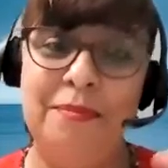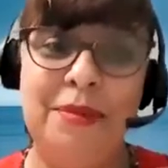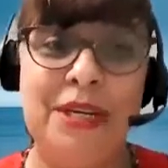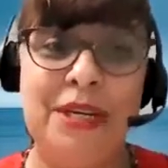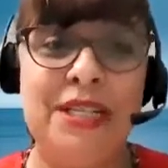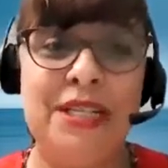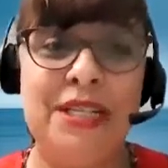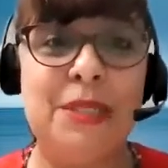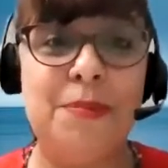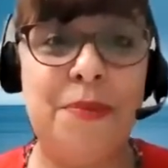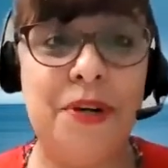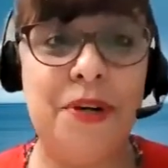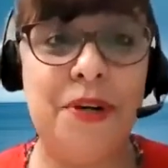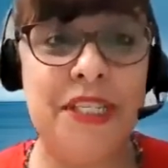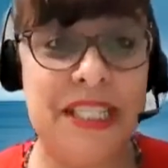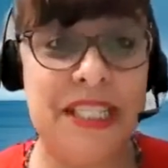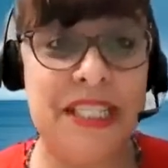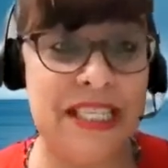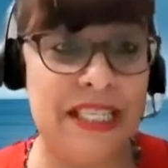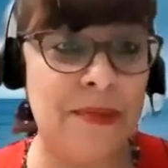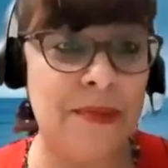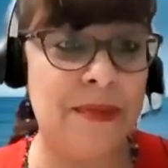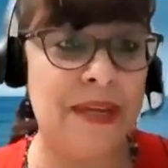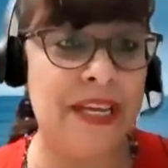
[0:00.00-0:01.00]
But as
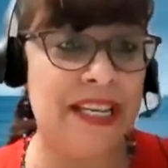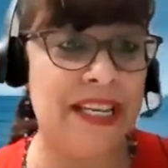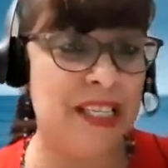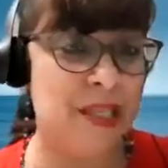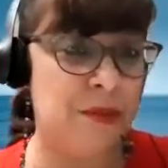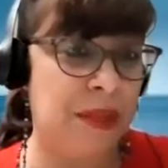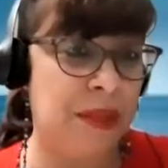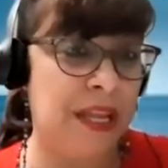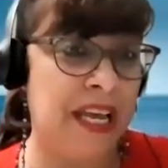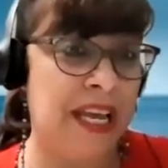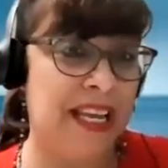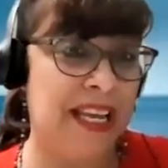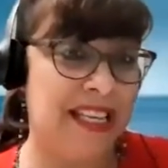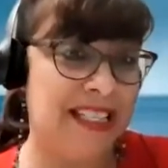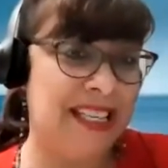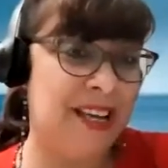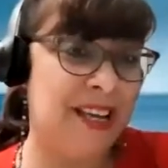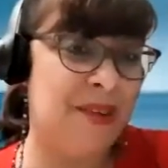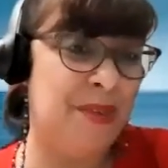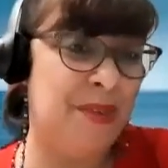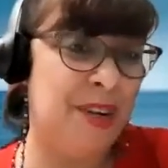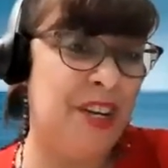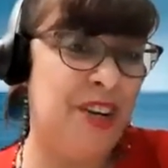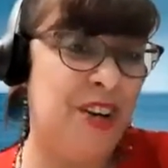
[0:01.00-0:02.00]
Spiritism explains,
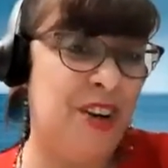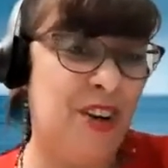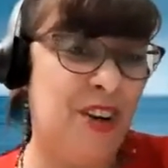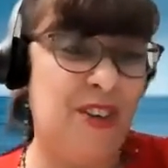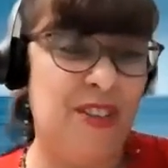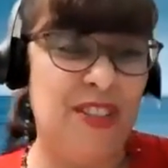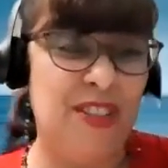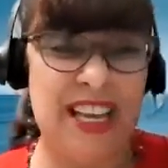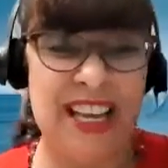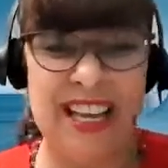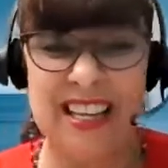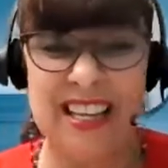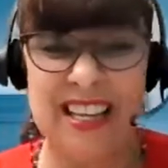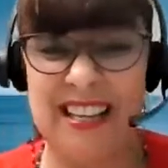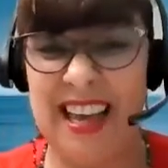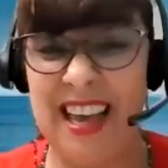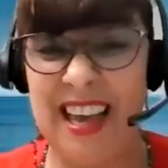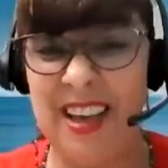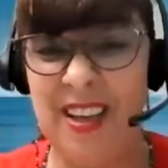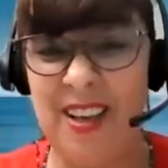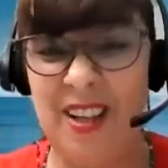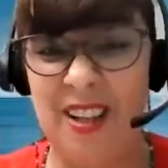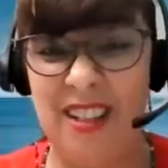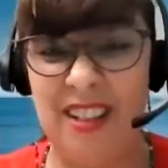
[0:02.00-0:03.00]
and we know that
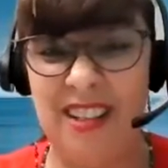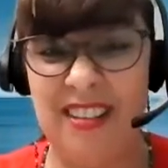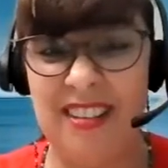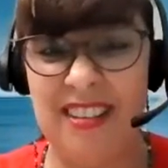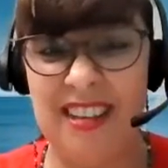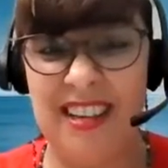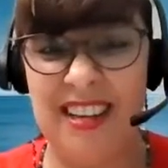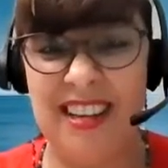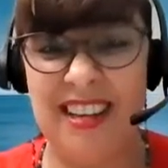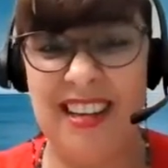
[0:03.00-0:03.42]
hell